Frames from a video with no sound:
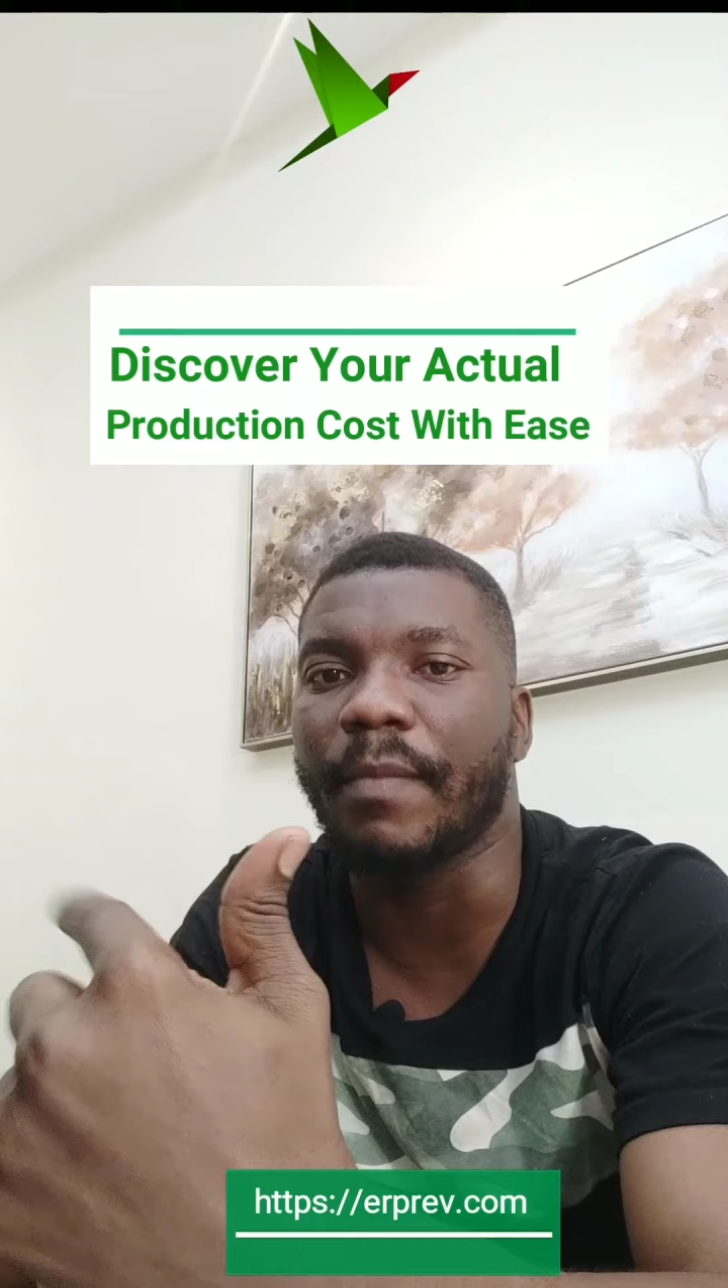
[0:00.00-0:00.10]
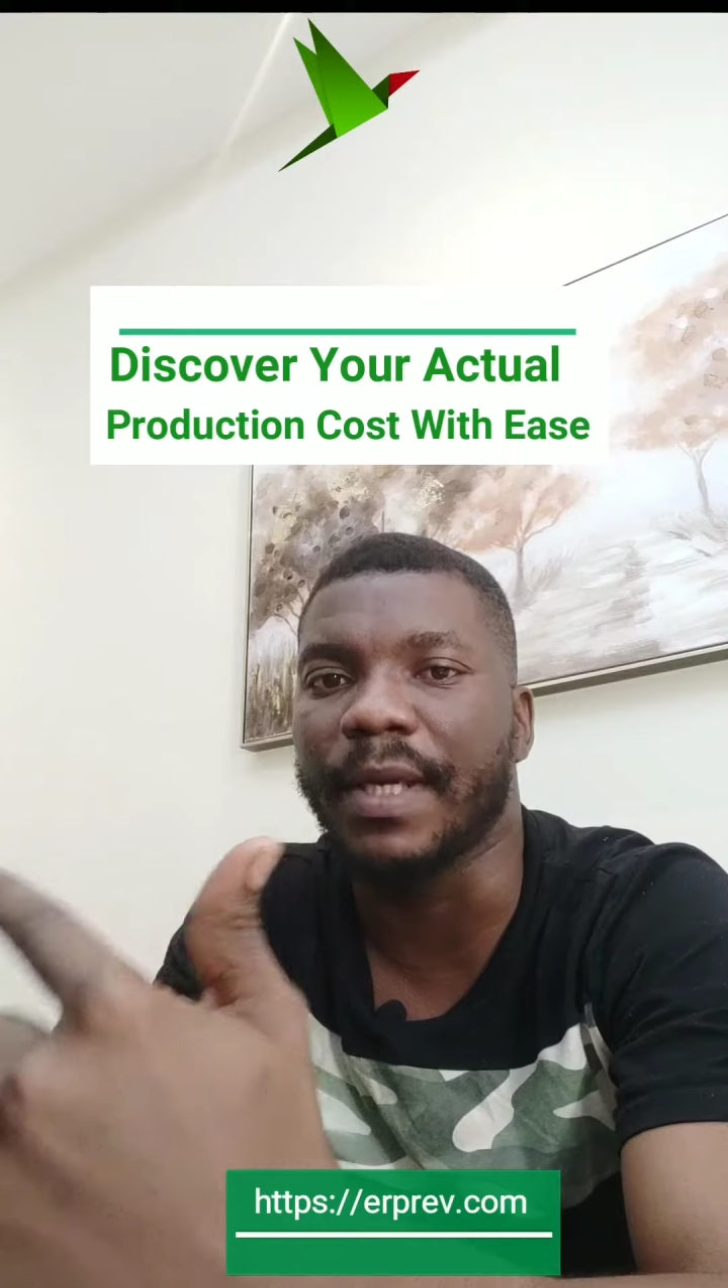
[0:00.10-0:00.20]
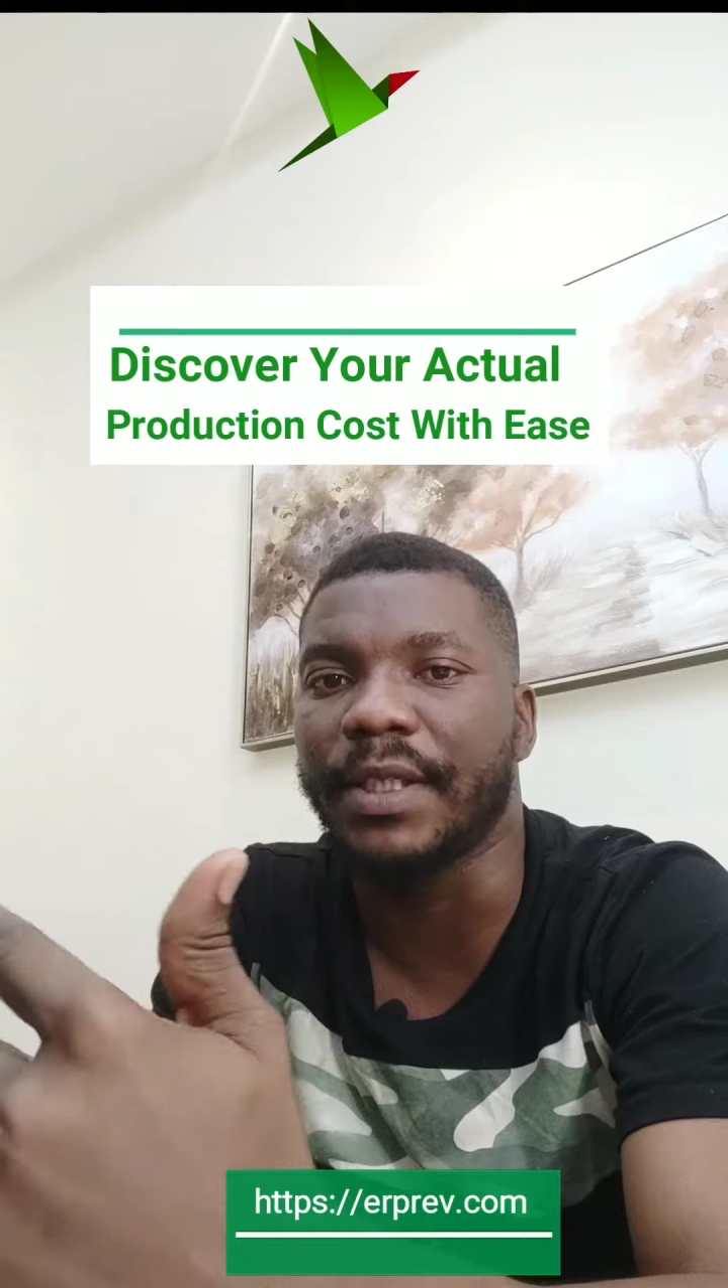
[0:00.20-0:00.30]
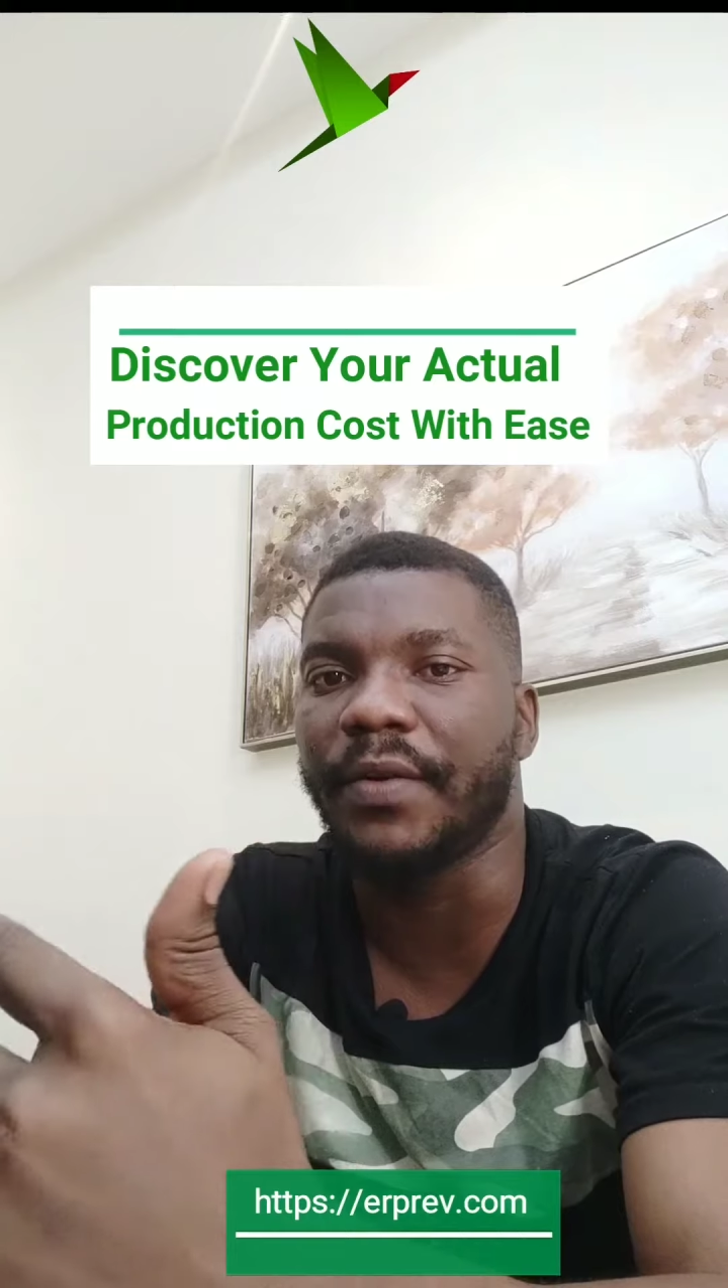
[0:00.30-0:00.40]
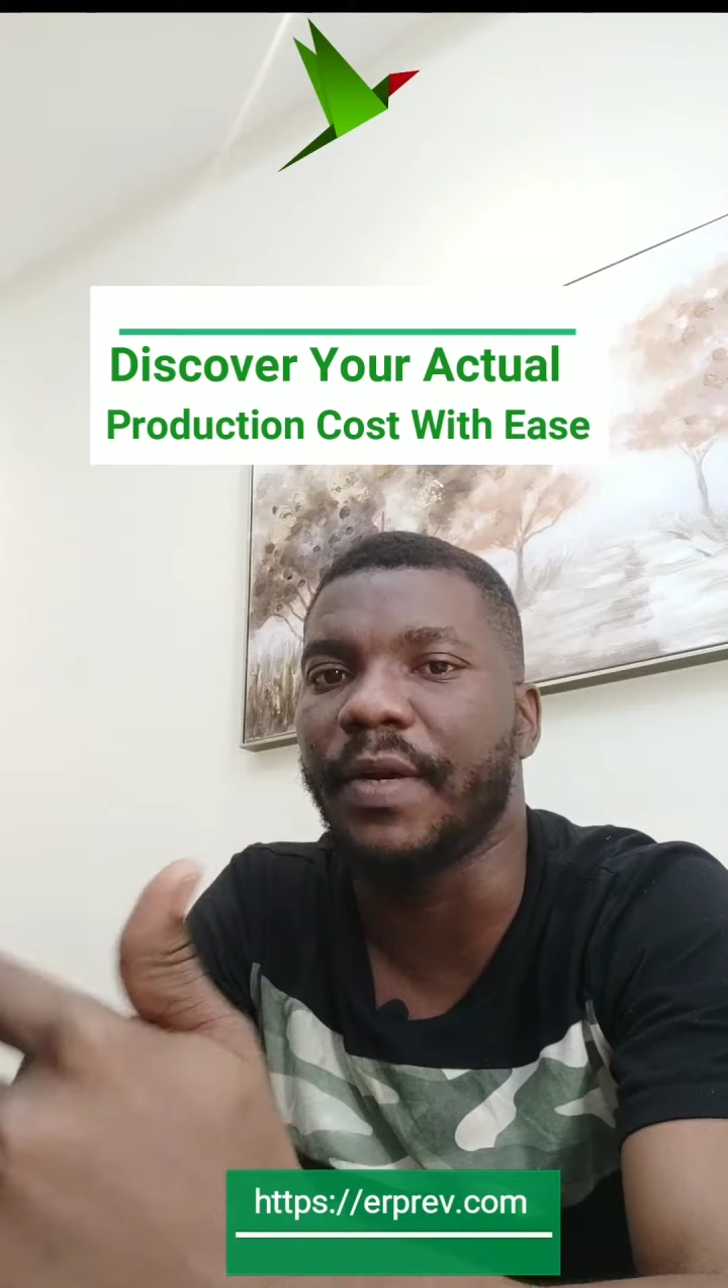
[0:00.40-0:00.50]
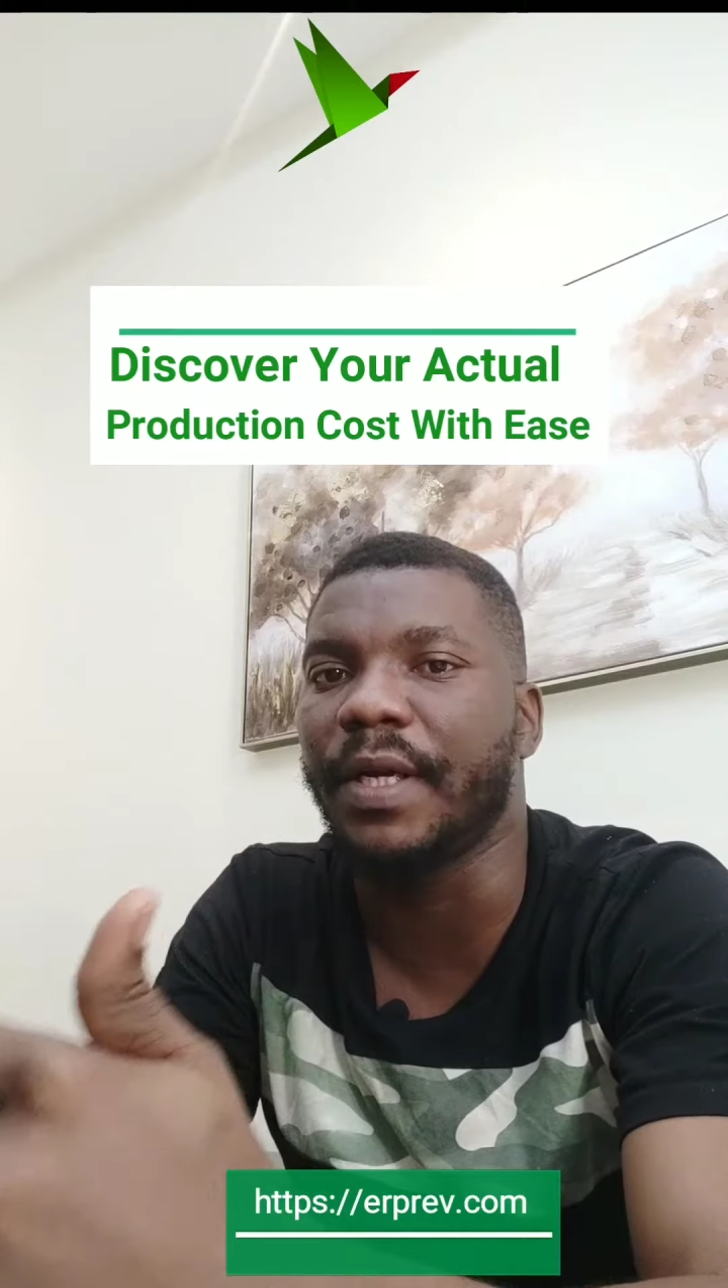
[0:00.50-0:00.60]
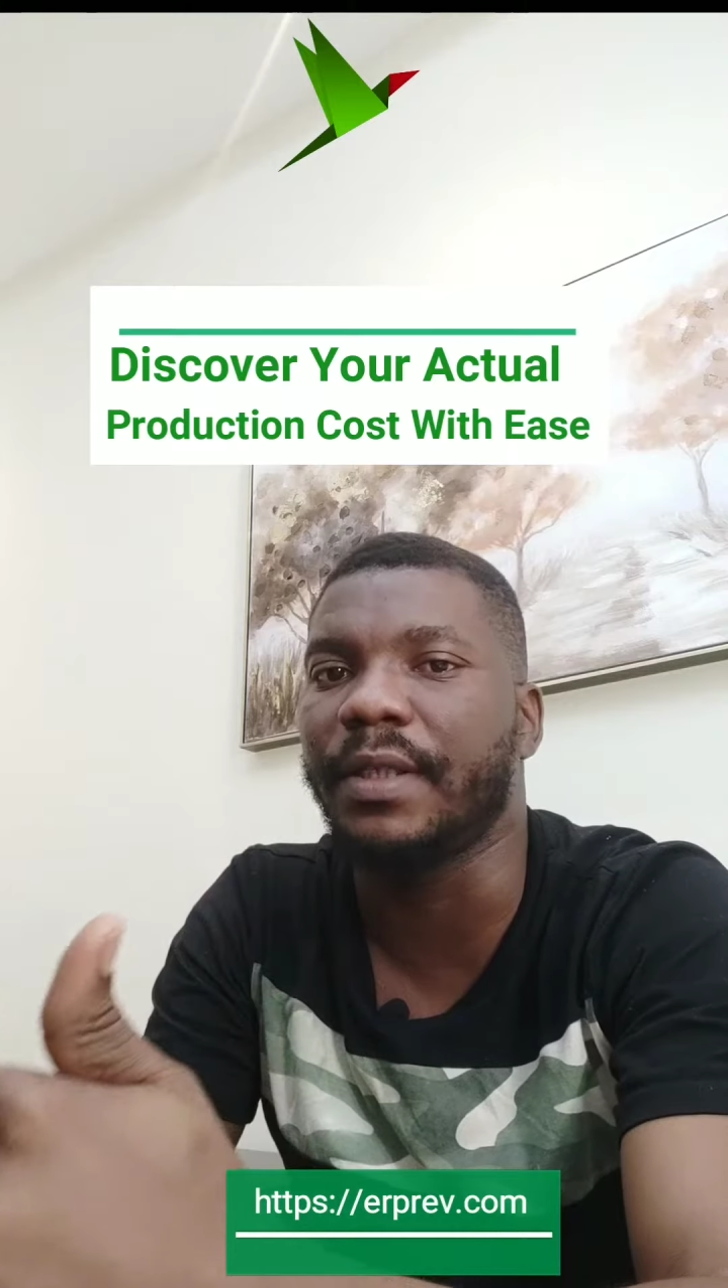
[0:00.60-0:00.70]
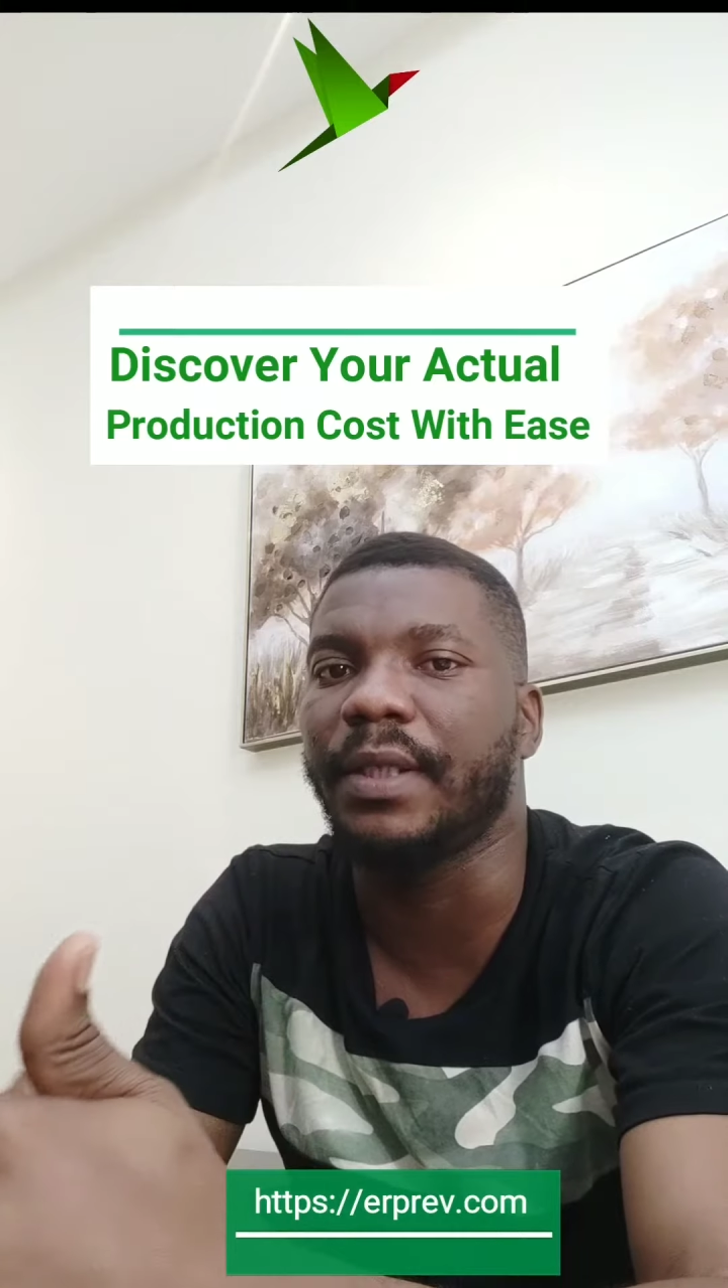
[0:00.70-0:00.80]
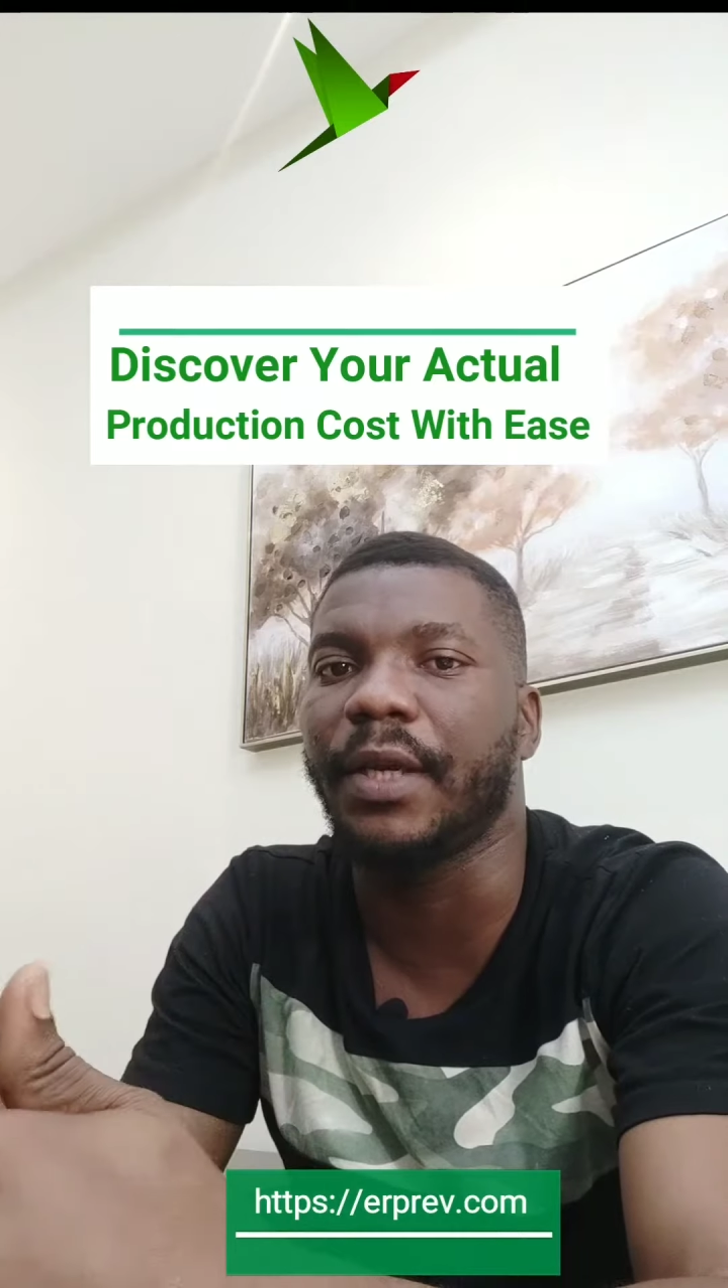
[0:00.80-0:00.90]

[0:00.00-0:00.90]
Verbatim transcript: materials